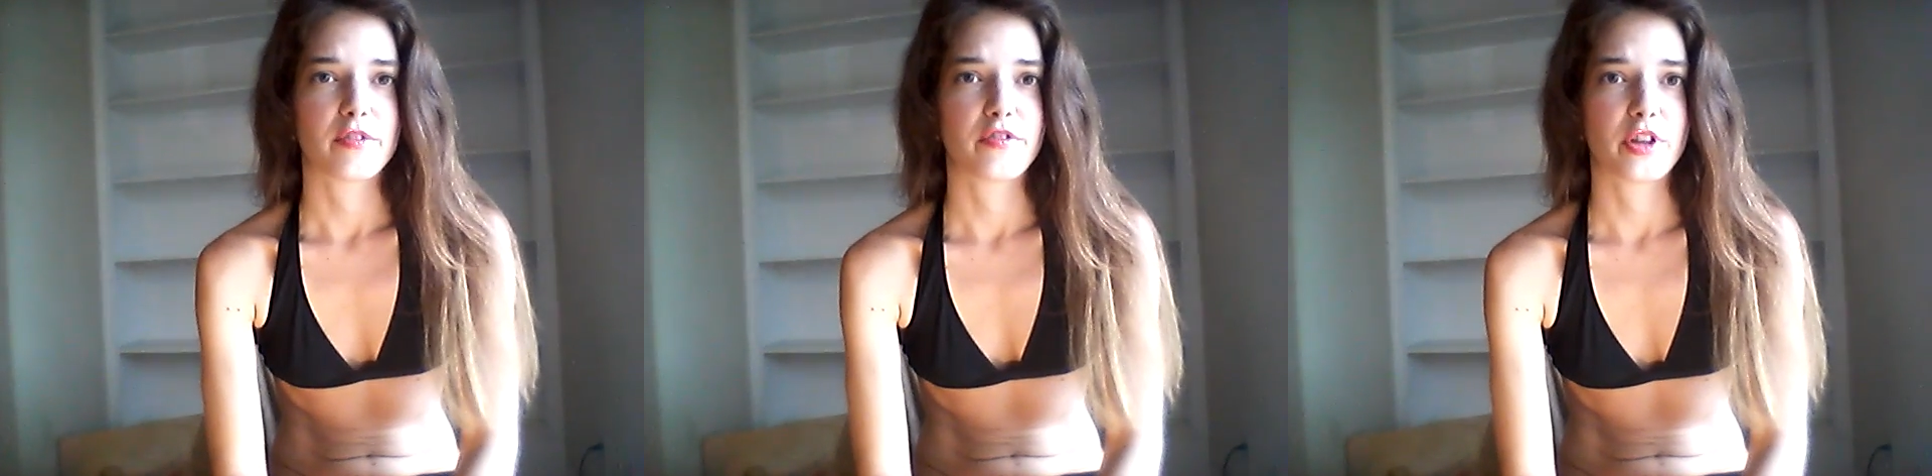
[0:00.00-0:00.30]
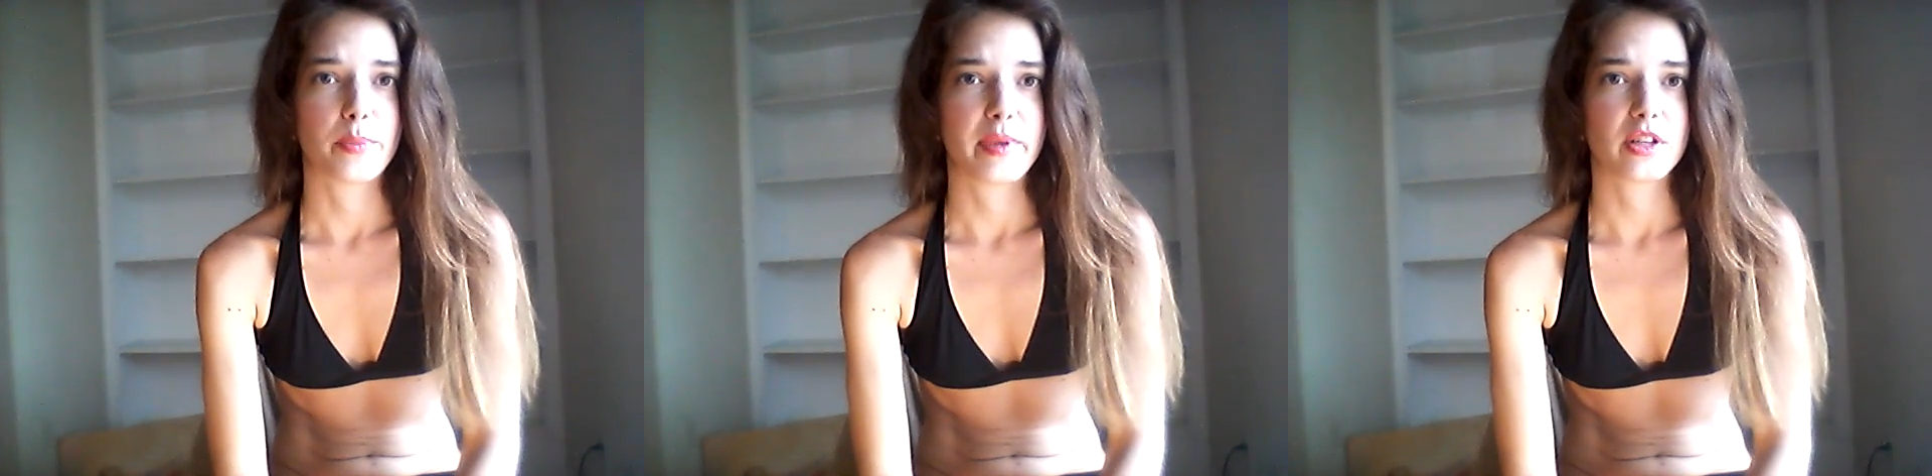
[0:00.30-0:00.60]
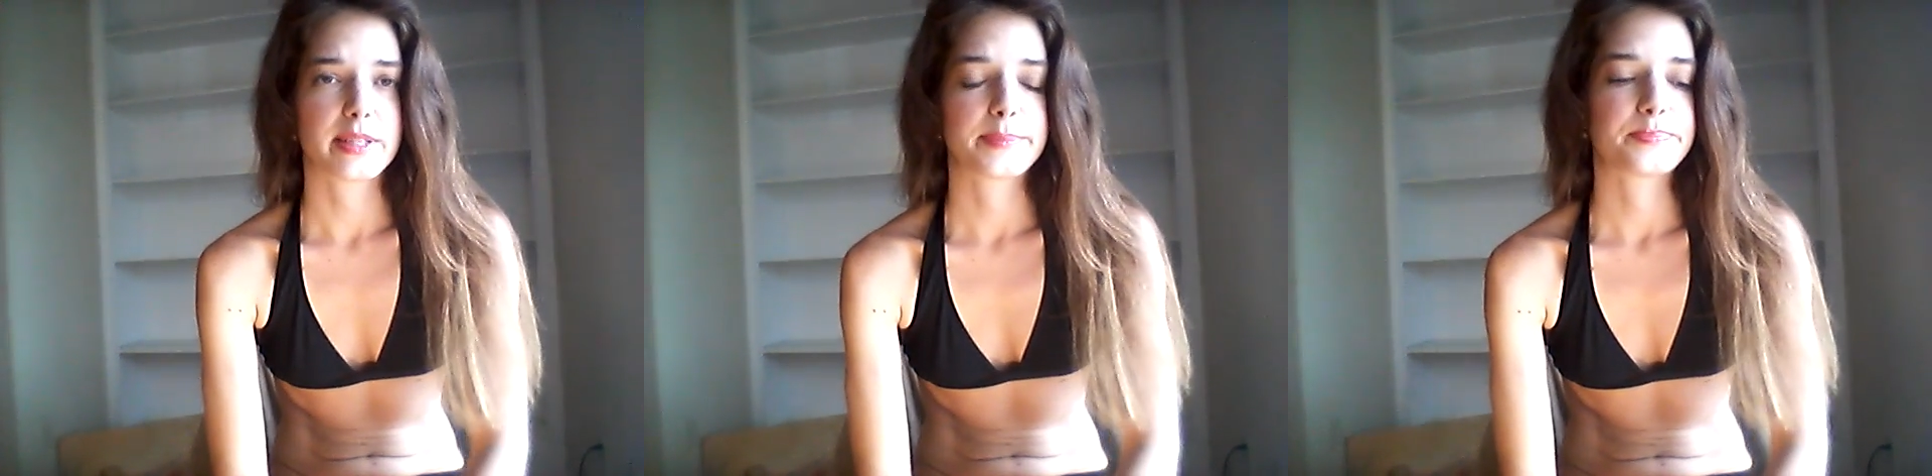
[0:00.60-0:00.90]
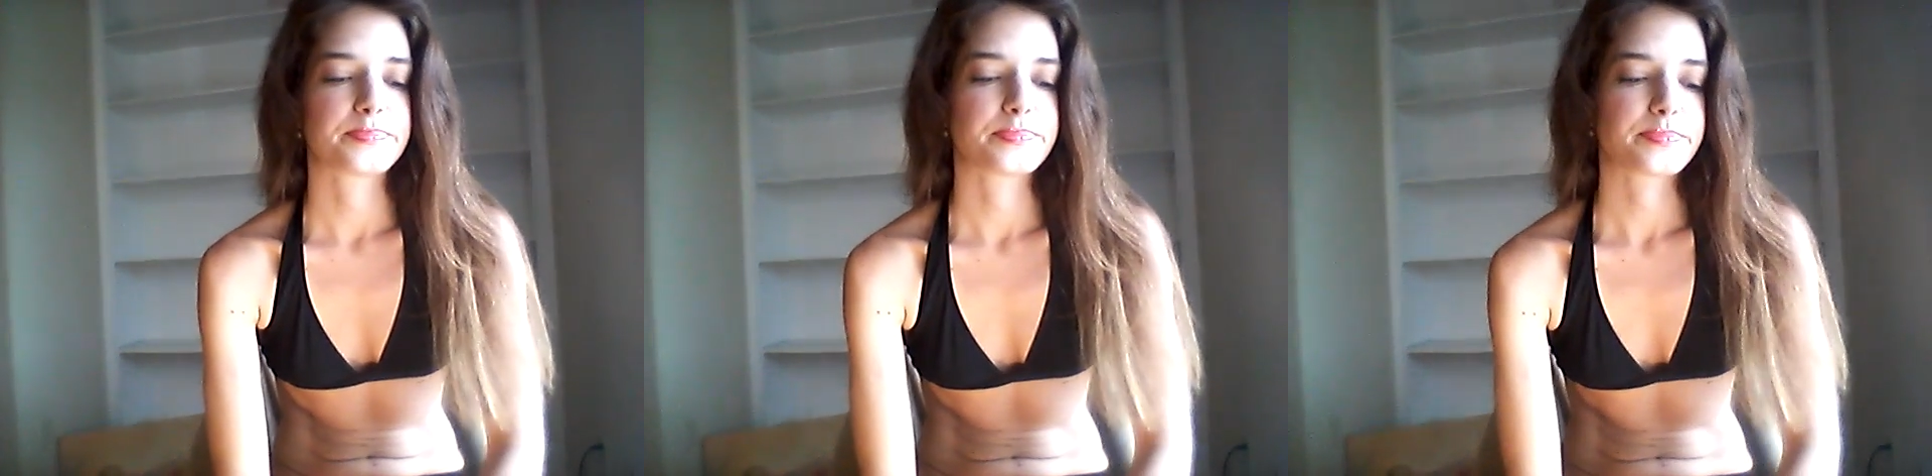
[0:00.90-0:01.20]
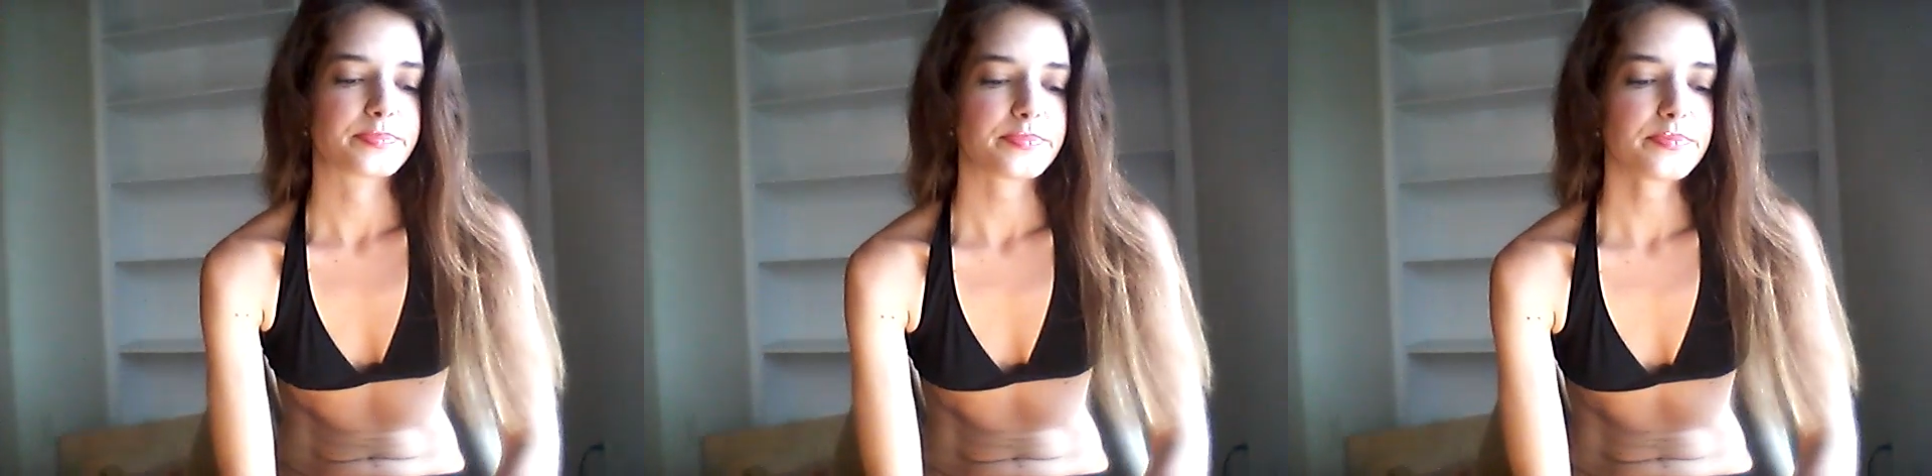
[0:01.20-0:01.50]
for their milk.
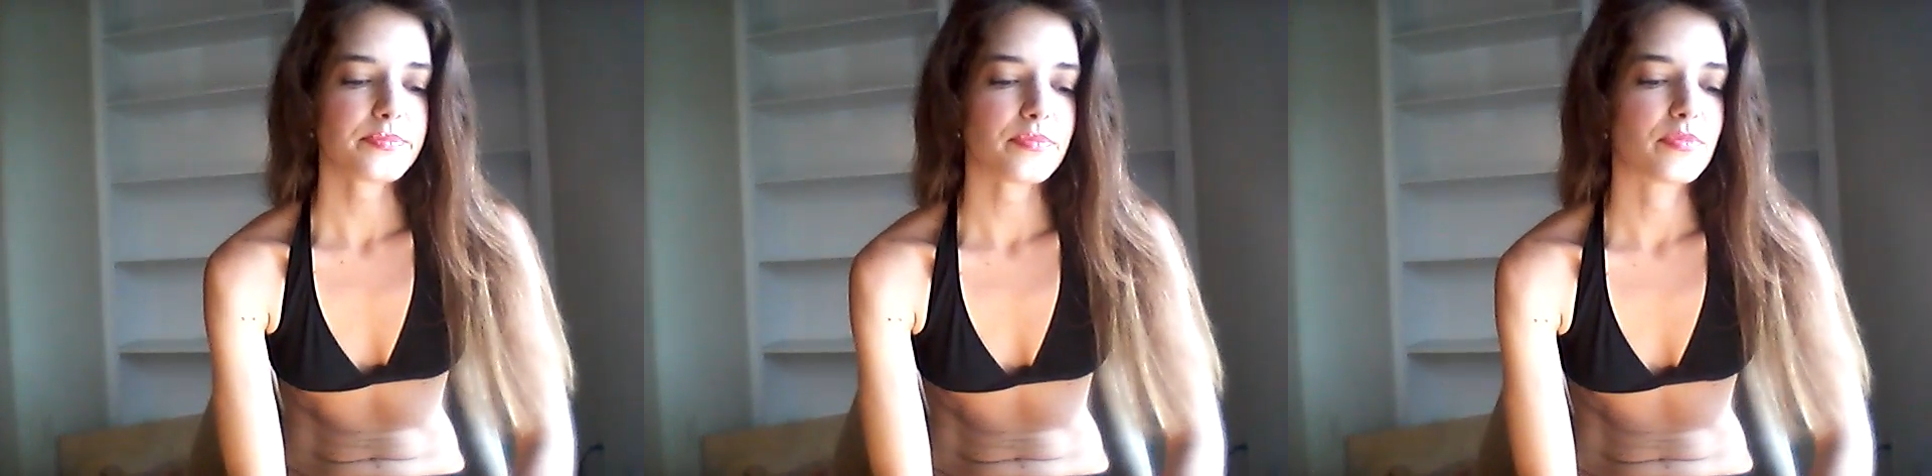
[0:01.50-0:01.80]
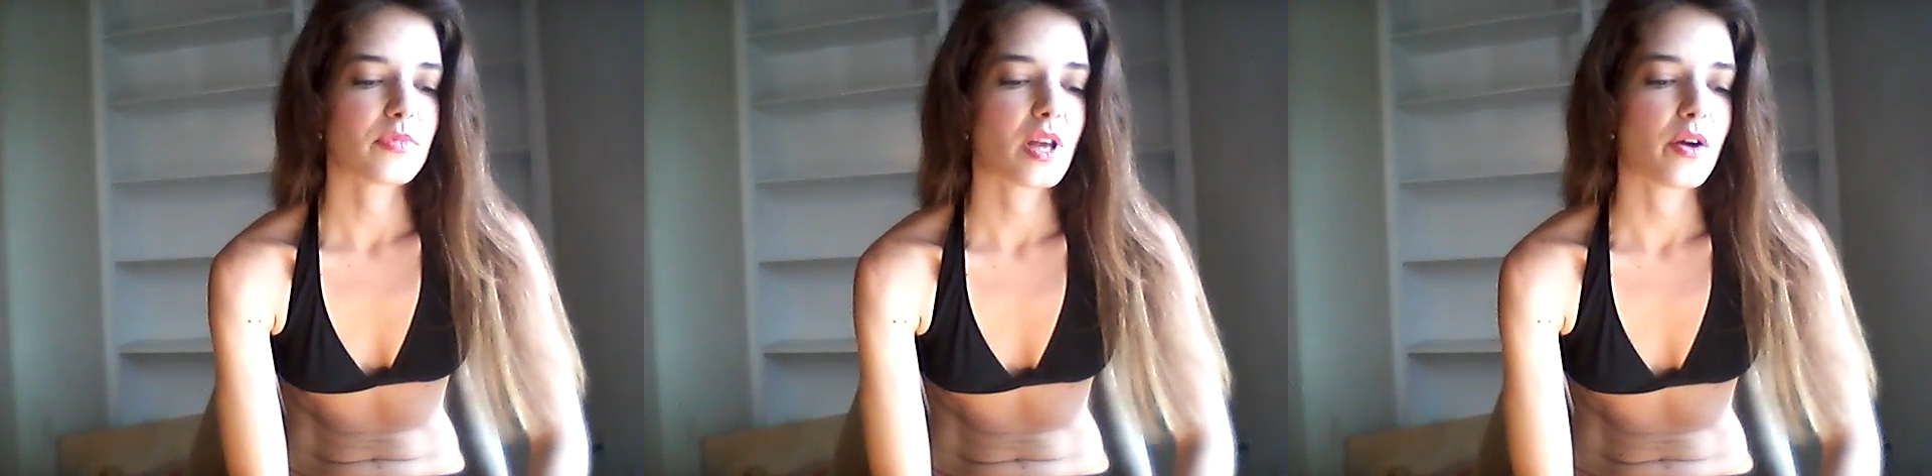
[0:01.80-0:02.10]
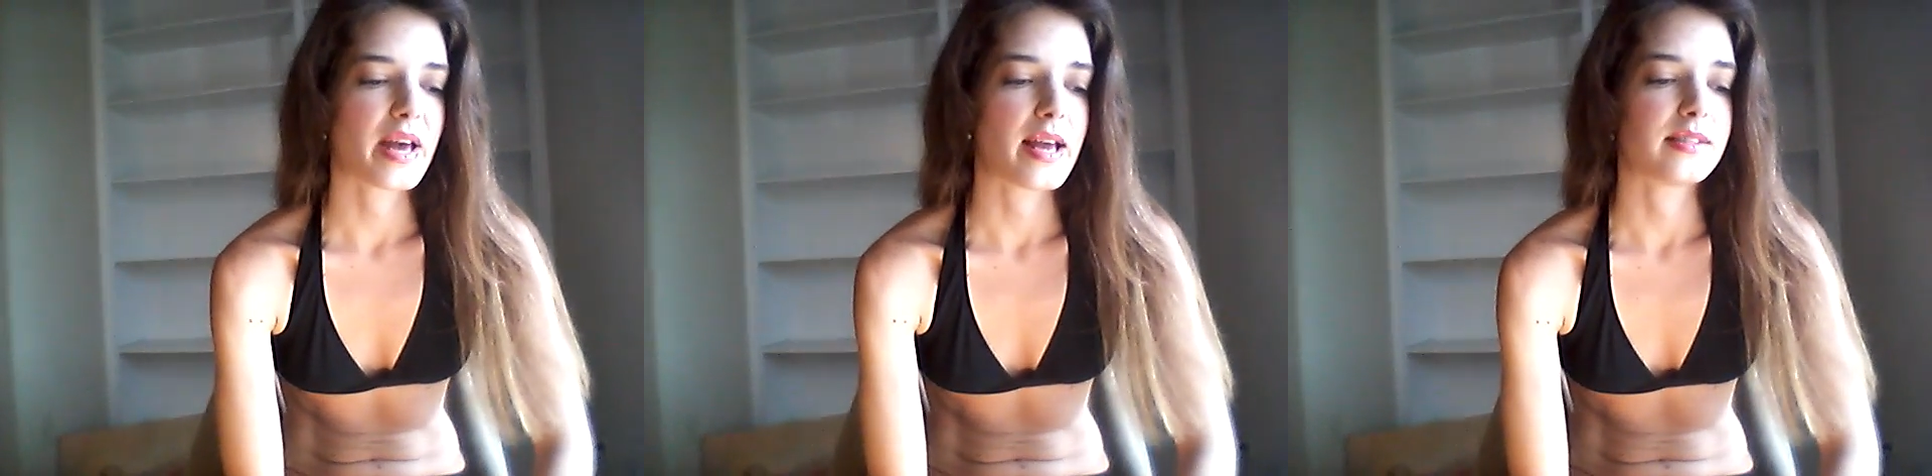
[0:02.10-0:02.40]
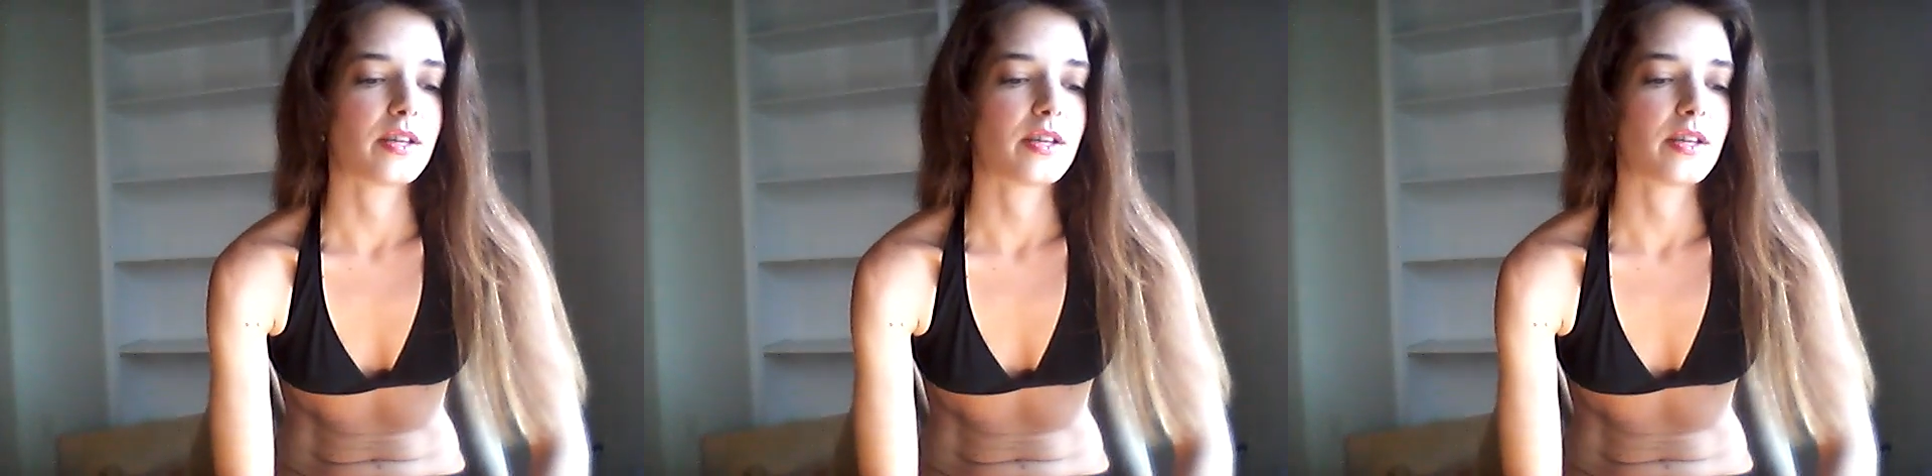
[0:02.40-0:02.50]
Okay,